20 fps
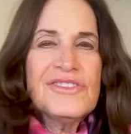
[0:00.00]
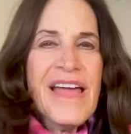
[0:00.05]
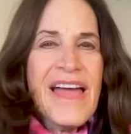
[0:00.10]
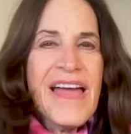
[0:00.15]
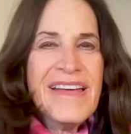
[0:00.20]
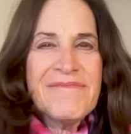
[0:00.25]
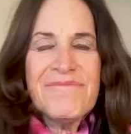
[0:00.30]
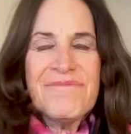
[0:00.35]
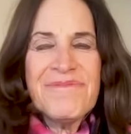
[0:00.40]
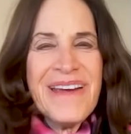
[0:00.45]

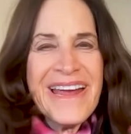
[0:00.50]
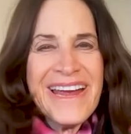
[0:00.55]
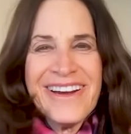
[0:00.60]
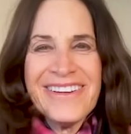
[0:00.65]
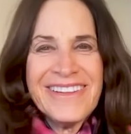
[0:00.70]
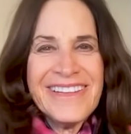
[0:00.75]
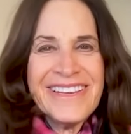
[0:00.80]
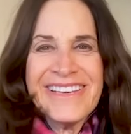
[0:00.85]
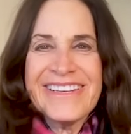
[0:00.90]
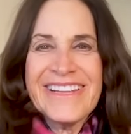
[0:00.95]
and
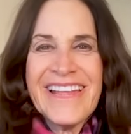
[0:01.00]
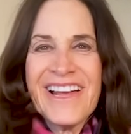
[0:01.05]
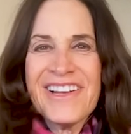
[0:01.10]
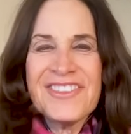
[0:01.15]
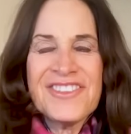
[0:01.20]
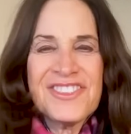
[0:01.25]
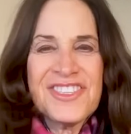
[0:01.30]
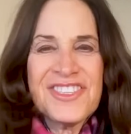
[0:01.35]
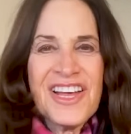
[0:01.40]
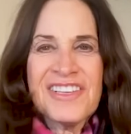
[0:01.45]
rarely in
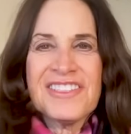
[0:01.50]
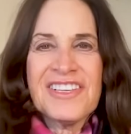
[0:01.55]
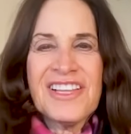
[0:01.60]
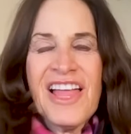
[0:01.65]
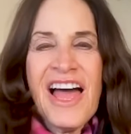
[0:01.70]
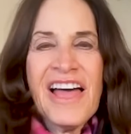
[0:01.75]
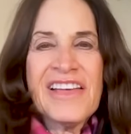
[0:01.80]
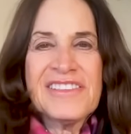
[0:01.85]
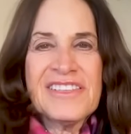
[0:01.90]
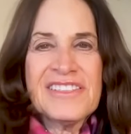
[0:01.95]
exercise
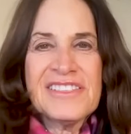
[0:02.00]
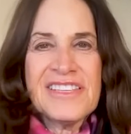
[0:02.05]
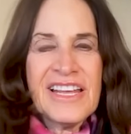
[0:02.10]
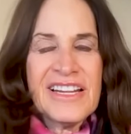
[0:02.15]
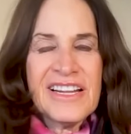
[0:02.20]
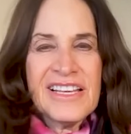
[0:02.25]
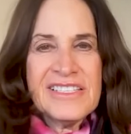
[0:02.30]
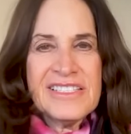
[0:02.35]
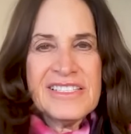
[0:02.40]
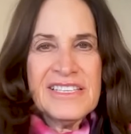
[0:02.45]
classes
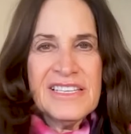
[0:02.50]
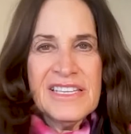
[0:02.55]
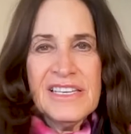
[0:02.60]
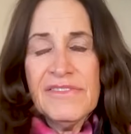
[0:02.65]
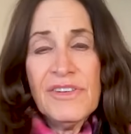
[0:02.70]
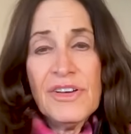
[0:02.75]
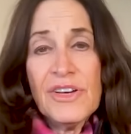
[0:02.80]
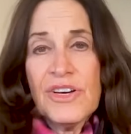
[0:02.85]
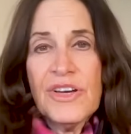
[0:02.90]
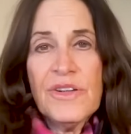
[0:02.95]
that I see,
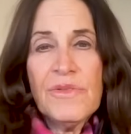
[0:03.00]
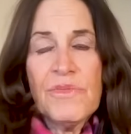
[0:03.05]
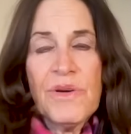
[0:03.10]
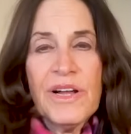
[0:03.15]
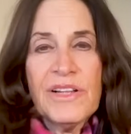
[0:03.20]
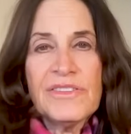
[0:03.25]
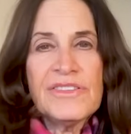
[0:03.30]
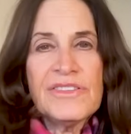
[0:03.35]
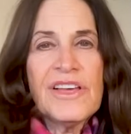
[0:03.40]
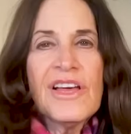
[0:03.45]
even good
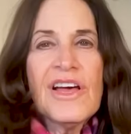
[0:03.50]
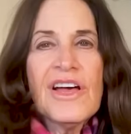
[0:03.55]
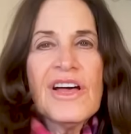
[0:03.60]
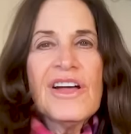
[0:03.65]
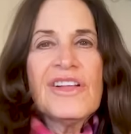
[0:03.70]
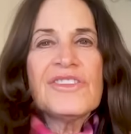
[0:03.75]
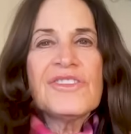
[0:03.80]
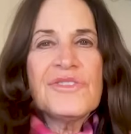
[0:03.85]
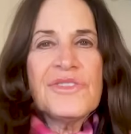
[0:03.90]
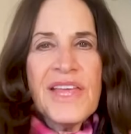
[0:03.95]
ones,
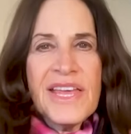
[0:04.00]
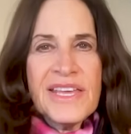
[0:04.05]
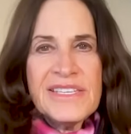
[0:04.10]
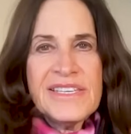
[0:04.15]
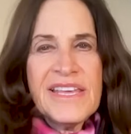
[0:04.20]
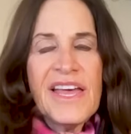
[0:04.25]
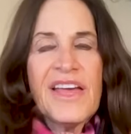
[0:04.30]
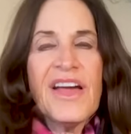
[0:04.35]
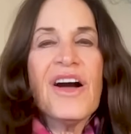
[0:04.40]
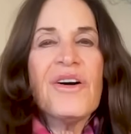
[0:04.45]
do they
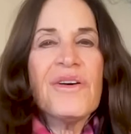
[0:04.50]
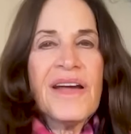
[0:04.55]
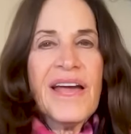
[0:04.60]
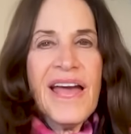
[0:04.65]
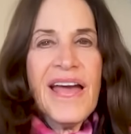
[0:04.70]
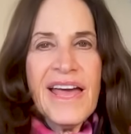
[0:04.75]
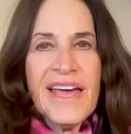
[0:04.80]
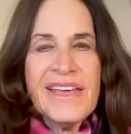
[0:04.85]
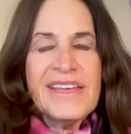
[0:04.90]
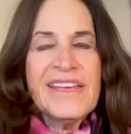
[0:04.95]
say,
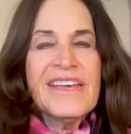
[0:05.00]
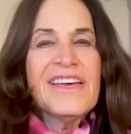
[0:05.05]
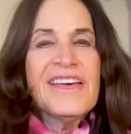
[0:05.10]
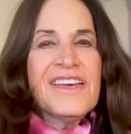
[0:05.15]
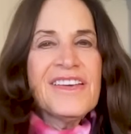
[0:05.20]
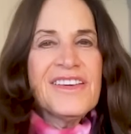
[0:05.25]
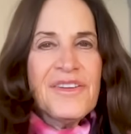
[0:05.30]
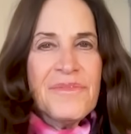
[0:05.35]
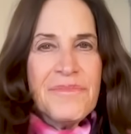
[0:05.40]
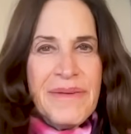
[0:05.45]
okay,
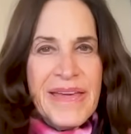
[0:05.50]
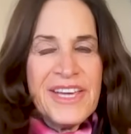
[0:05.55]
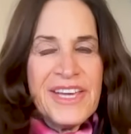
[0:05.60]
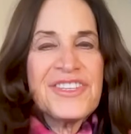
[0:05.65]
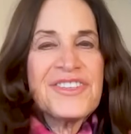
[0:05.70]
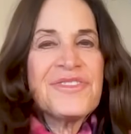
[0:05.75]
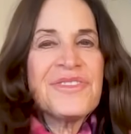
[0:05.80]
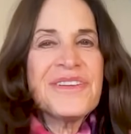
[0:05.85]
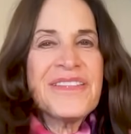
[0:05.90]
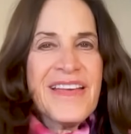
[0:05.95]
you know, make
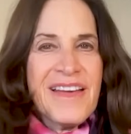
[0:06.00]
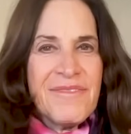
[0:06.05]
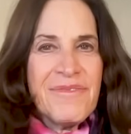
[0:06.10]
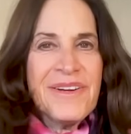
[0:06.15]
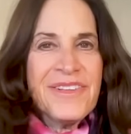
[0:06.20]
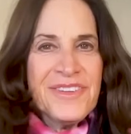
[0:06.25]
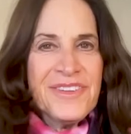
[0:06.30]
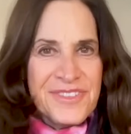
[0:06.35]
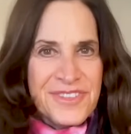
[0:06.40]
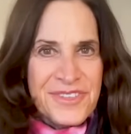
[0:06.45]
sure that
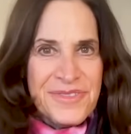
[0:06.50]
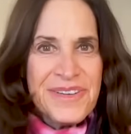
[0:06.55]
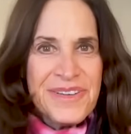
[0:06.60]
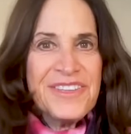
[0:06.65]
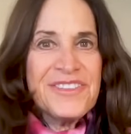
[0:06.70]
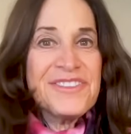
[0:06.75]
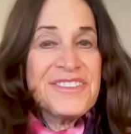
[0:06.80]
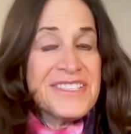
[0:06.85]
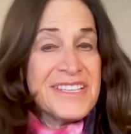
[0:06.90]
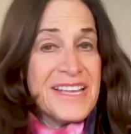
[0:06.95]
when you're
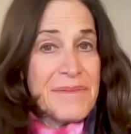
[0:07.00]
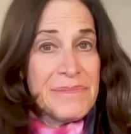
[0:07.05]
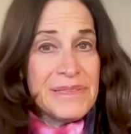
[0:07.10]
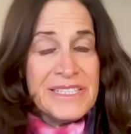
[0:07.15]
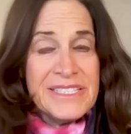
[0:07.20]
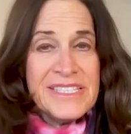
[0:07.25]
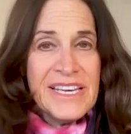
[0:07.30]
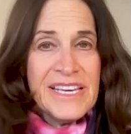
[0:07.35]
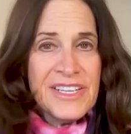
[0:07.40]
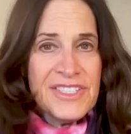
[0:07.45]
doing your
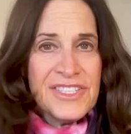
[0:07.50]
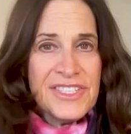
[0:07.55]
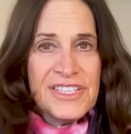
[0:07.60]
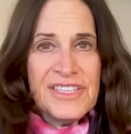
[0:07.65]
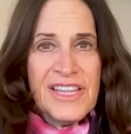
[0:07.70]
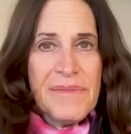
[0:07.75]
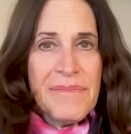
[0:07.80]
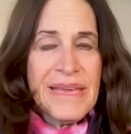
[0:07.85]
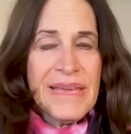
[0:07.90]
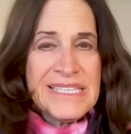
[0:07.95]
stabilization,
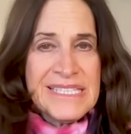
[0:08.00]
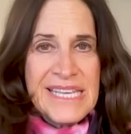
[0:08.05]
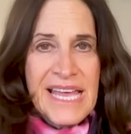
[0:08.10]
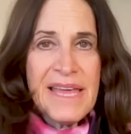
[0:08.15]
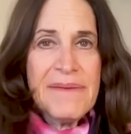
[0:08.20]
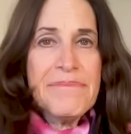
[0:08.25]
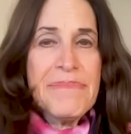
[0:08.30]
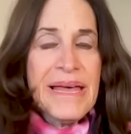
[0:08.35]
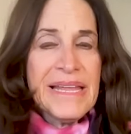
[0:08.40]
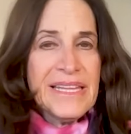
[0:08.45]
they may
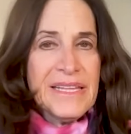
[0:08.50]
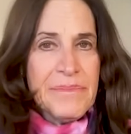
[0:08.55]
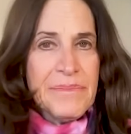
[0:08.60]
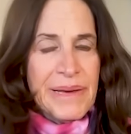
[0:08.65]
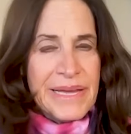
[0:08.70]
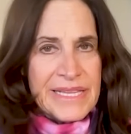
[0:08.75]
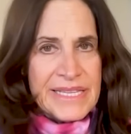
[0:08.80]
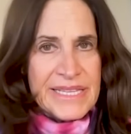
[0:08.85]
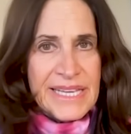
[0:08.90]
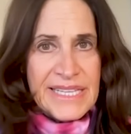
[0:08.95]
say belly
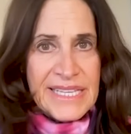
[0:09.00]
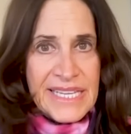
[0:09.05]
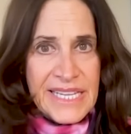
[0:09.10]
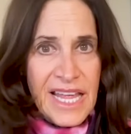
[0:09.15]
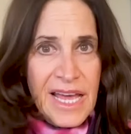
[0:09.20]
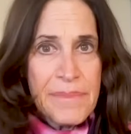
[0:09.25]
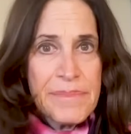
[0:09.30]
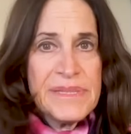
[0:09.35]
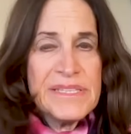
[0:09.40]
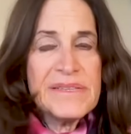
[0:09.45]
button in and
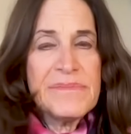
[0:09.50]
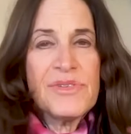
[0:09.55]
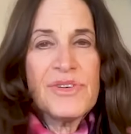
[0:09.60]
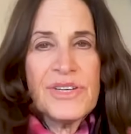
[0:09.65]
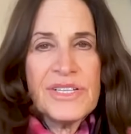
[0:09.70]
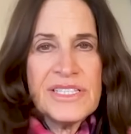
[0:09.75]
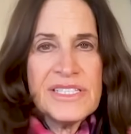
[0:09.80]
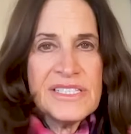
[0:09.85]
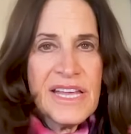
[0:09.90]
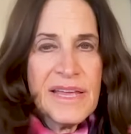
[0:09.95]
up and some
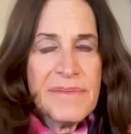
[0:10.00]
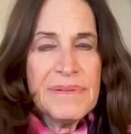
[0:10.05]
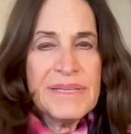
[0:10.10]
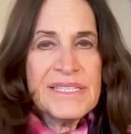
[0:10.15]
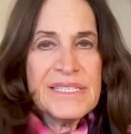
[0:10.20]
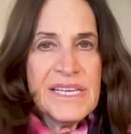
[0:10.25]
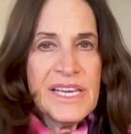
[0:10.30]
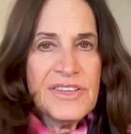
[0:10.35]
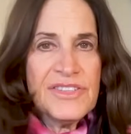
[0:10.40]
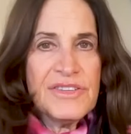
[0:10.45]
good
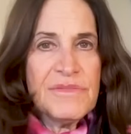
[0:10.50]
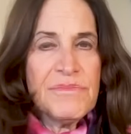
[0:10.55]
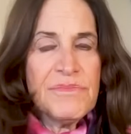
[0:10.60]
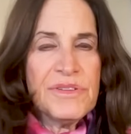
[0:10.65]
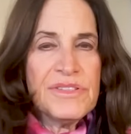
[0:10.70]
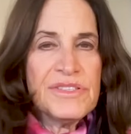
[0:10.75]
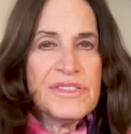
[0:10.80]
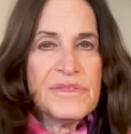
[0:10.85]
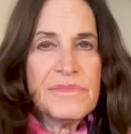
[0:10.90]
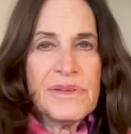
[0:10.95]
stabilization
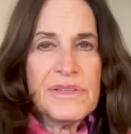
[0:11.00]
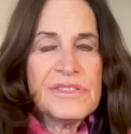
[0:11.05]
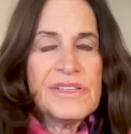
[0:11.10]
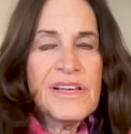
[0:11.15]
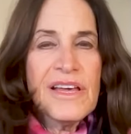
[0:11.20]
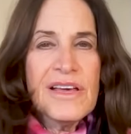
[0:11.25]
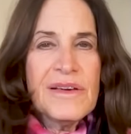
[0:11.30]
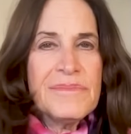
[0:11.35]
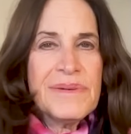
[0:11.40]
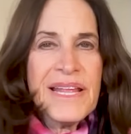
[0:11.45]
principles,
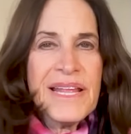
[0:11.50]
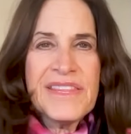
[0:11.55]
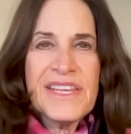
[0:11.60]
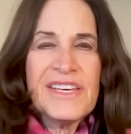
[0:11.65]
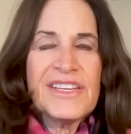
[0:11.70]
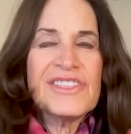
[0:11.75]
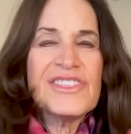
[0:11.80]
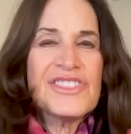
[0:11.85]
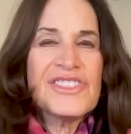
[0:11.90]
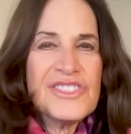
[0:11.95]
but I
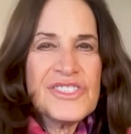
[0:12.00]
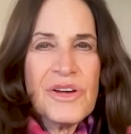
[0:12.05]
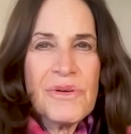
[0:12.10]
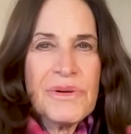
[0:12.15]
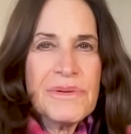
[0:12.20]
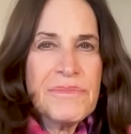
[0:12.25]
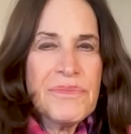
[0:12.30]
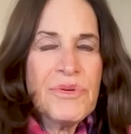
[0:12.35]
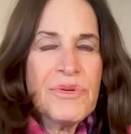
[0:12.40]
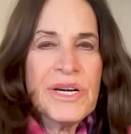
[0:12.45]
think it's so
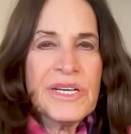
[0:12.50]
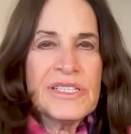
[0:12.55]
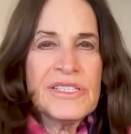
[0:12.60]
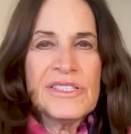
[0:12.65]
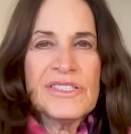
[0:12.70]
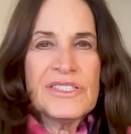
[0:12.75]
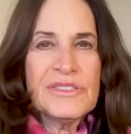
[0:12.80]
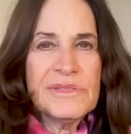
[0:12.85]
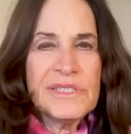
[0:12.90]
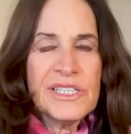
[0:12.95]

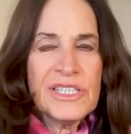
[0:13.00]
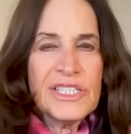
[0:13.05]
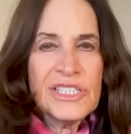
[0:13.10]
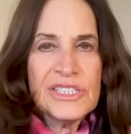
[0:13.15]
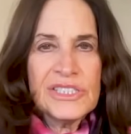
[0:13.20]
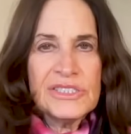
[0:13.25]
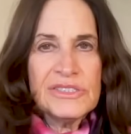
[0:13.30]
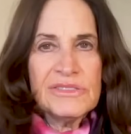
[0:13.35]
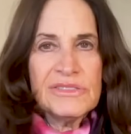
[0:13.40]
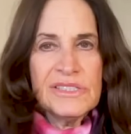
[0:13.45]
important to
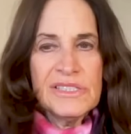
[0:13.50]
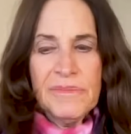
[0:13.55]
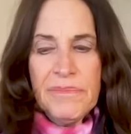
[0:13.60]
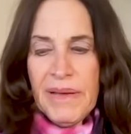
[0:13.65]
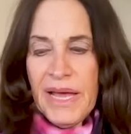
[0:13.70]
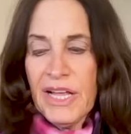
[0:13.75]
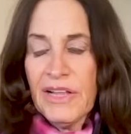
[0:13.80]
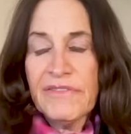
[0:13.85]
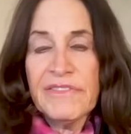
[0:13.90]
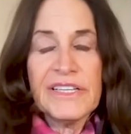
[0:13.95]
include the
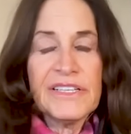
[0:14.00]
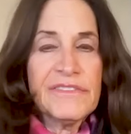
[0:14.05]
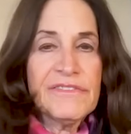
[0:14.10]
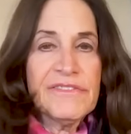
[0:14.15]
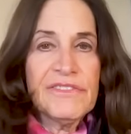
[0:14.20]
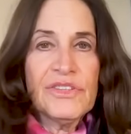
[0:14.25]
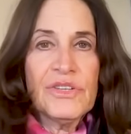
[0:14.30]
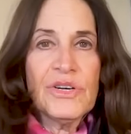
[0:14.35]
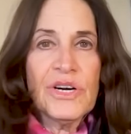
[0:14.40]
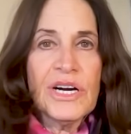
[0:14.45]
pelvic
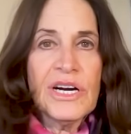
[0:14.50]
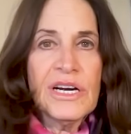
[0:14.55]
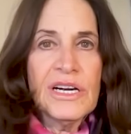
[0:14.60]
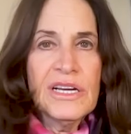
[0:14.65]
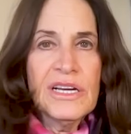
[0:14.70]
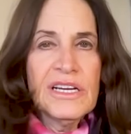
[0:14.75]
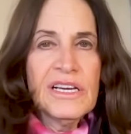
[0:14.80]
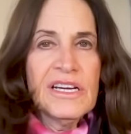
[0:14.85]
floor.